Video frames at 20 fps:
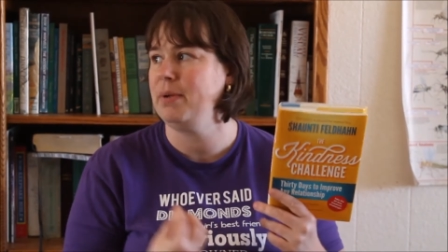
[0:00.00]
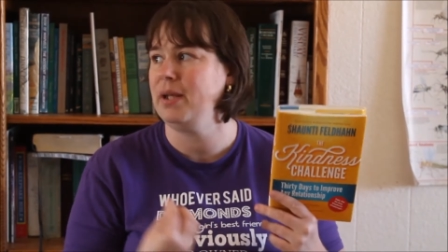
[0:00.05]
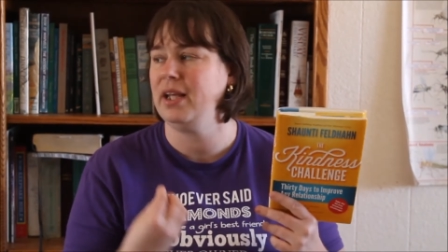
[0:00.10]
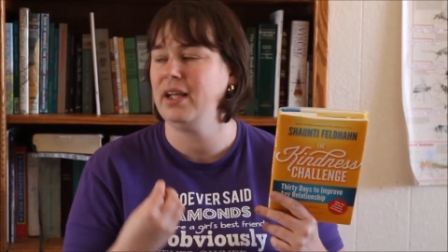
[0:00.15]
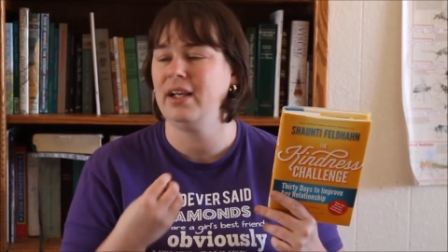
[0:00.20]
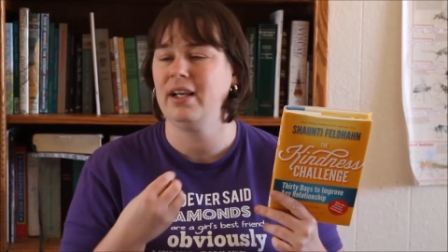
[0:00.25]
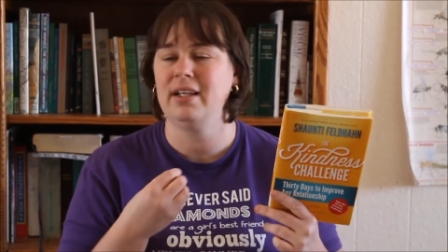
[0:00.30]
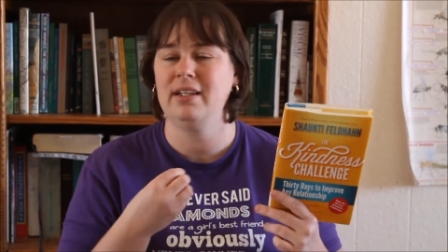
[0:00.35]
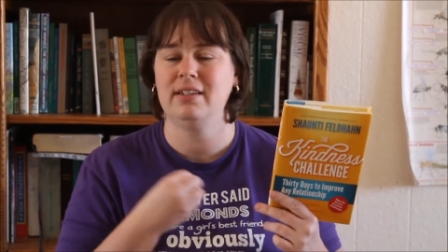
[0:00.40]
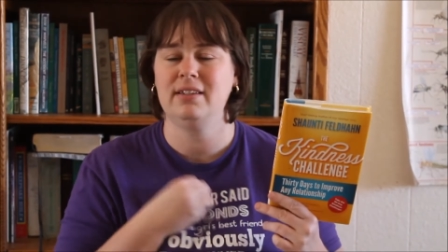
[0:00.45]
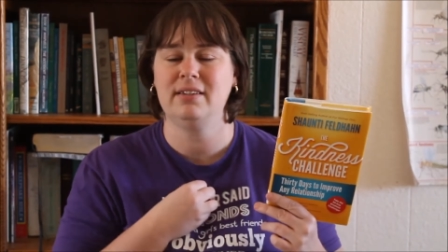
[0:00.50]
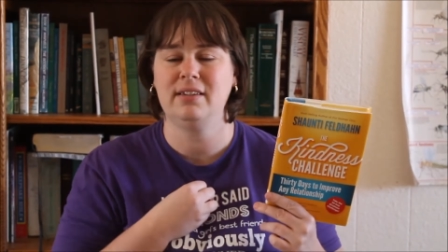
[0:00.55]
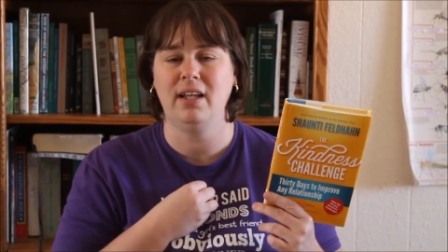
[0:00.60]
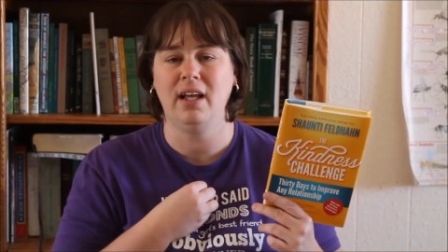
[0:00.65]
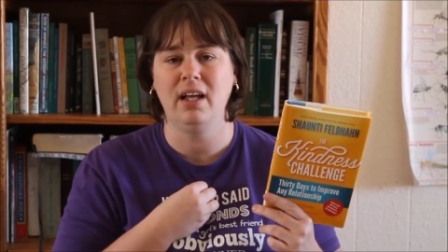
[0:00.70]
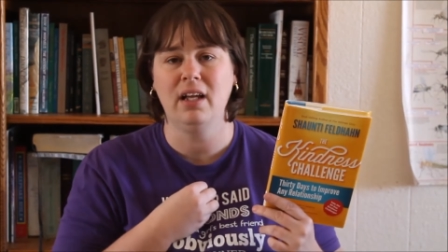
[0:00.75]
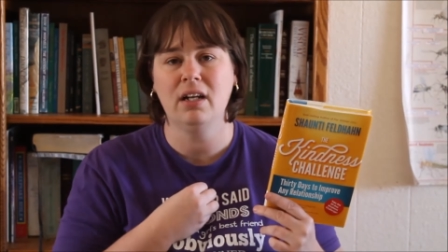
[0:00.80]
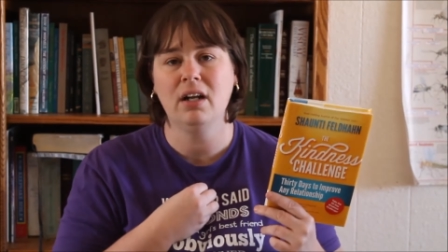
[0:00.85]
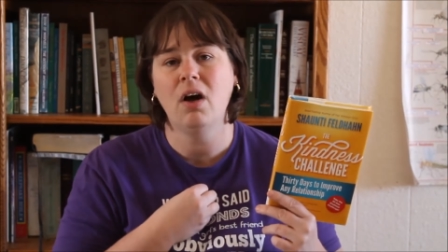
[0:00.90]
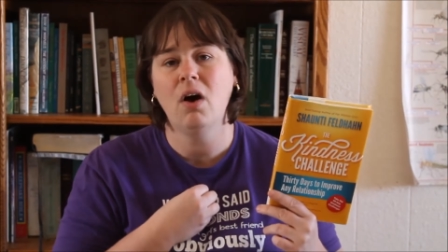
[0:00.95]
being a
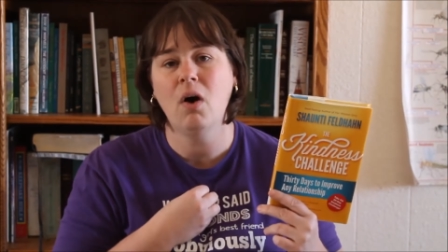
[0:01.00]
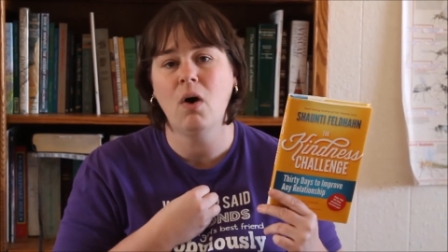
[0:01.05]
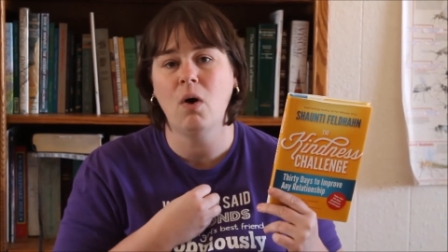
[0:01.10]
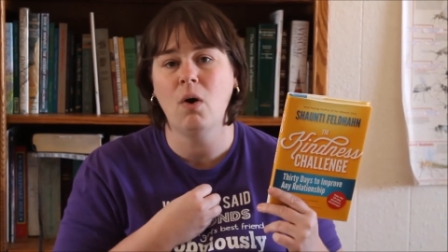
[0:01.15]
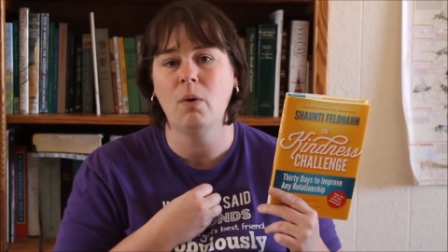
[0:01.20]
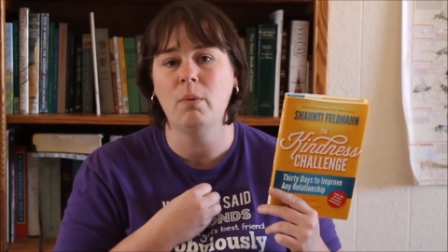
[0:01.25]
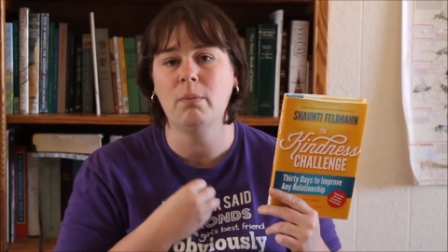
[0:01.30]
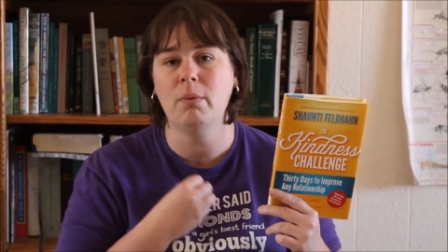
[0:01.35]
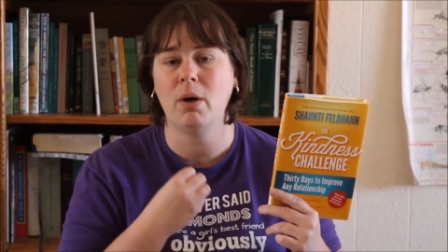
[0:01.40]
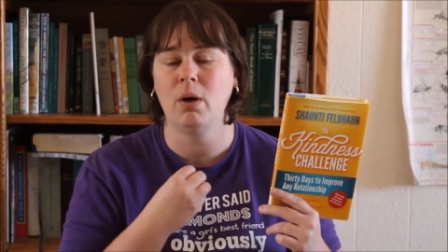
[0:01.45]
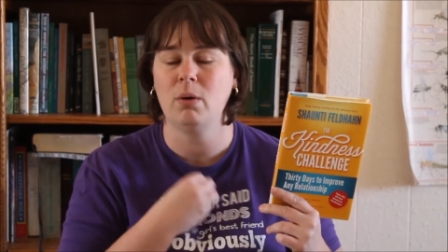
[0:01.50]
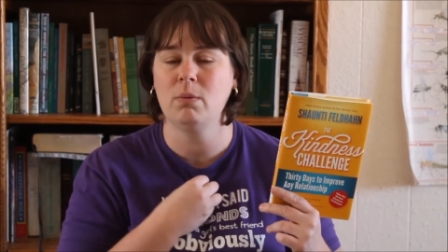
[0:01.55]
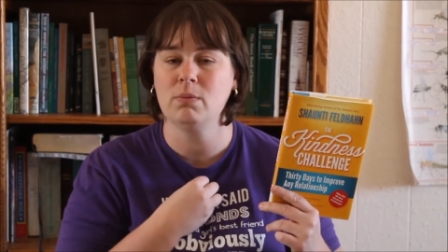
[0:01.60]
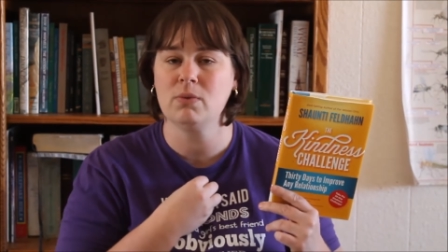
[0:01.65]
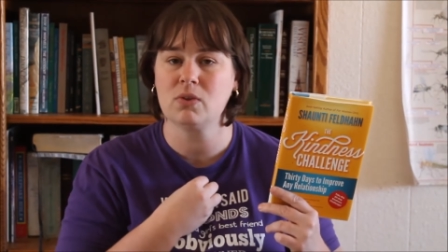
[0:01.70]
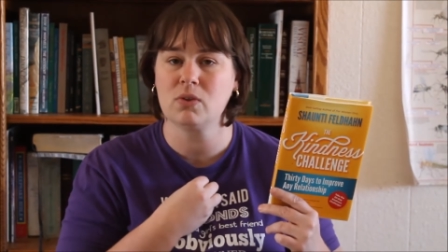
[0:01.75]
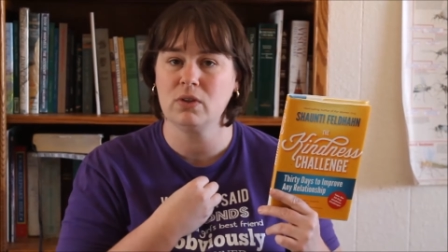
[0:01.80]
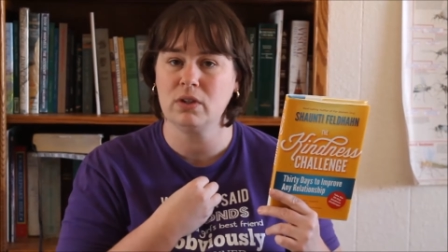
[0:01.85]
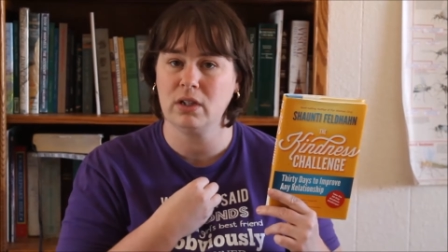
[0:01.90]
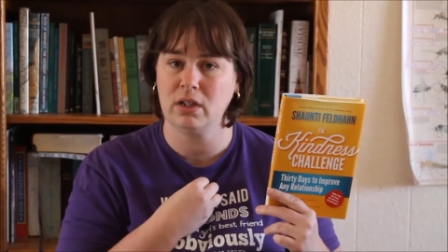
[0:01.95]
stay-at-home
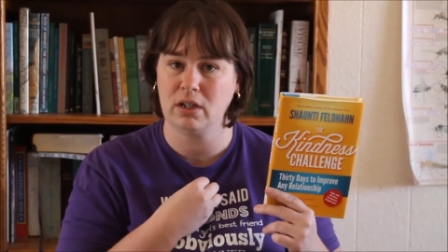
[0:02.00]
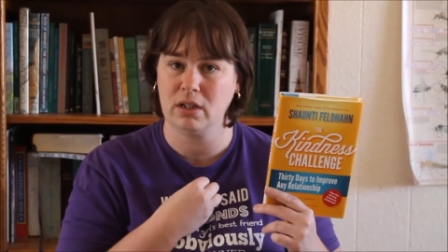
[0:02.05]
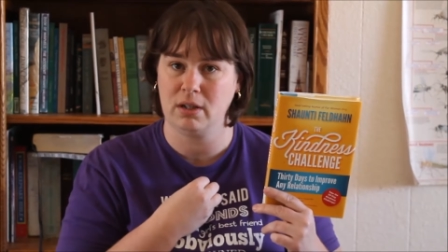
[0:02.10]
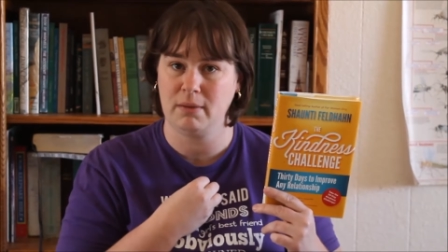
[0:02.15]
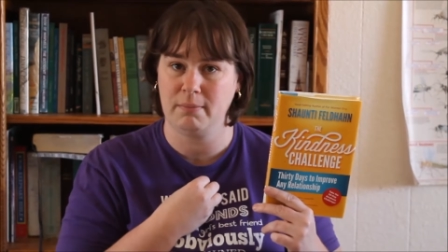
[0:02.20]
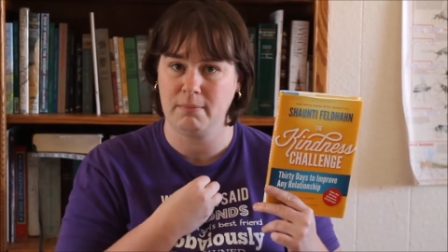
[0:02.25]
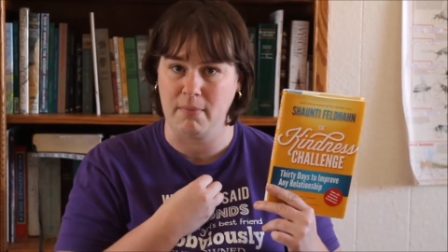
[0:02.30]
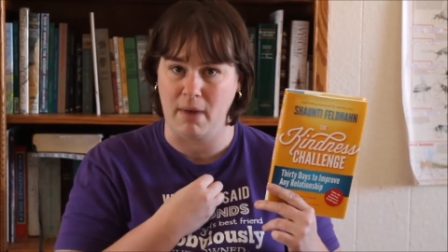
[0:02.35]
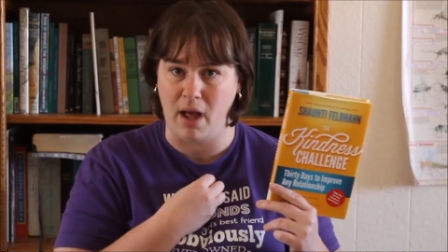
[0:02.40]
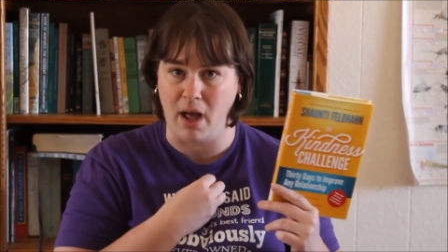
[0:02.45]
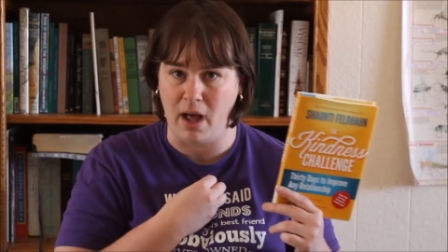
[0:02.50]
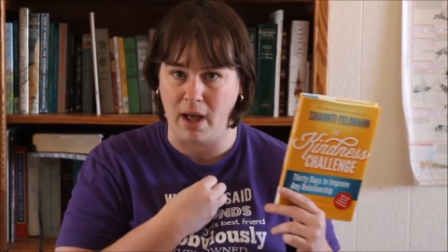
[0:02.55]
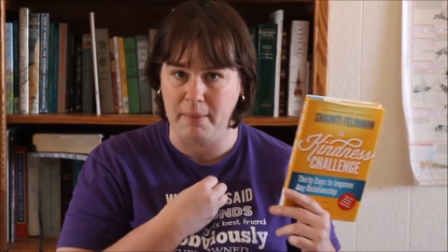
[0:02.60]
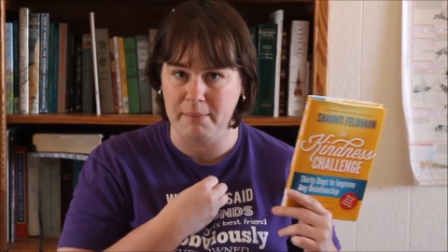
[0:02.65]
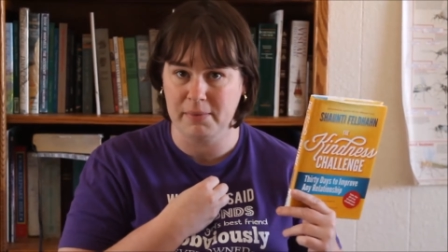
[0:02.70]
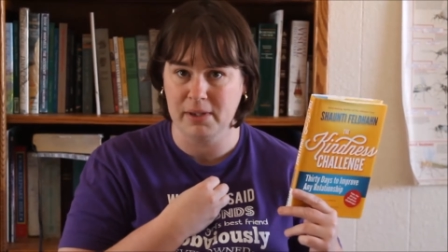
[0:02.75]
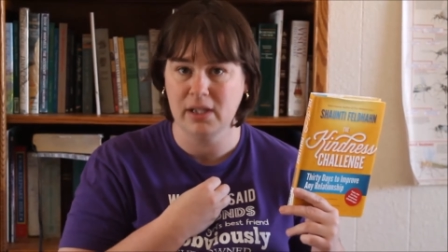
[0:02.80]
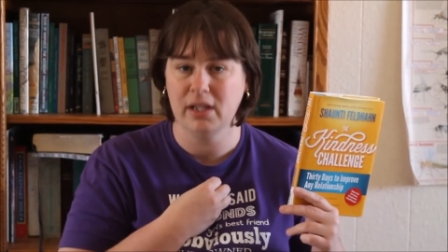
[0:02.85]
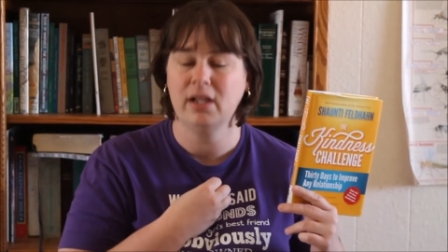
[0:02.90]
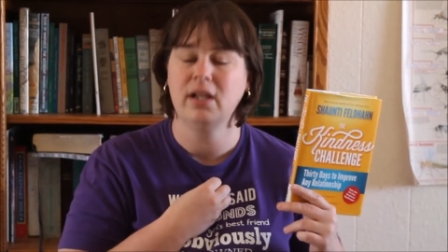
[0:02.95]
homeschooling
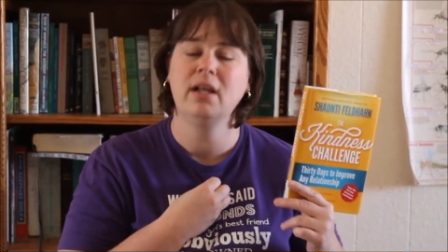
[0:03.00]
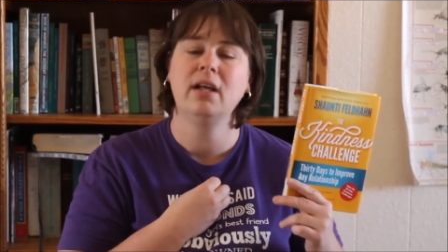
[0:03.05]
mom,